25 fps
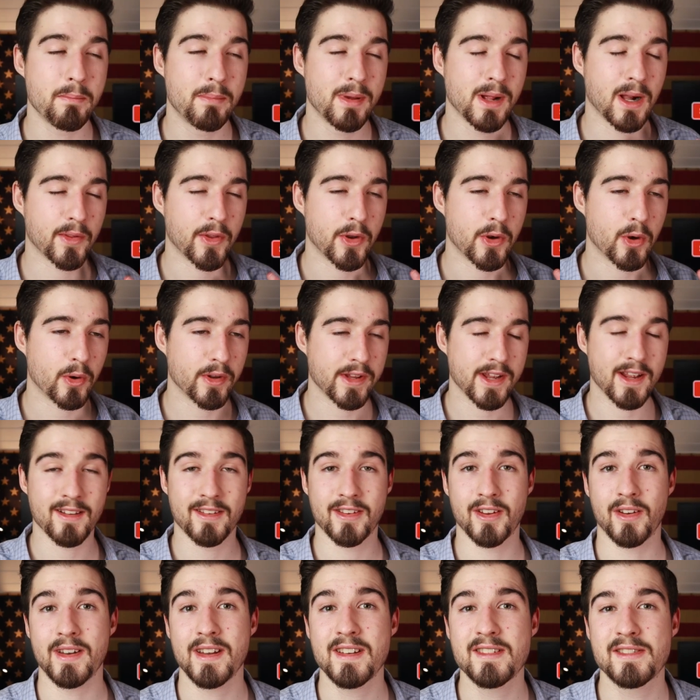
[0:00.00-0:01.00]
build an
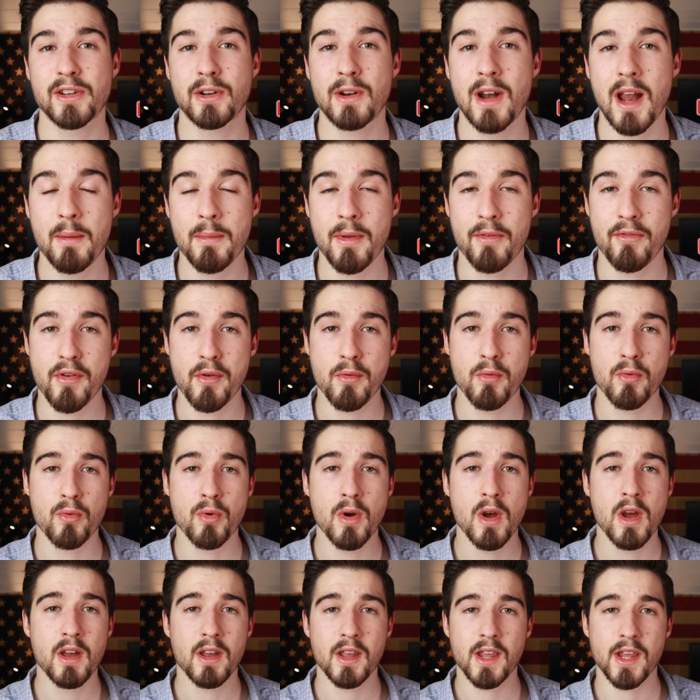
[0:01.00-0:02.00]
audience on Instagram if
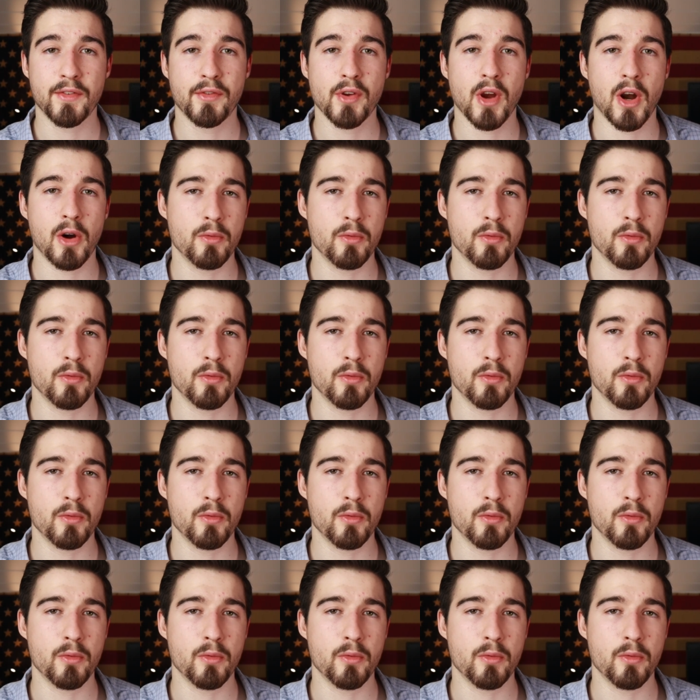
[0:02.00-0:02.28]
you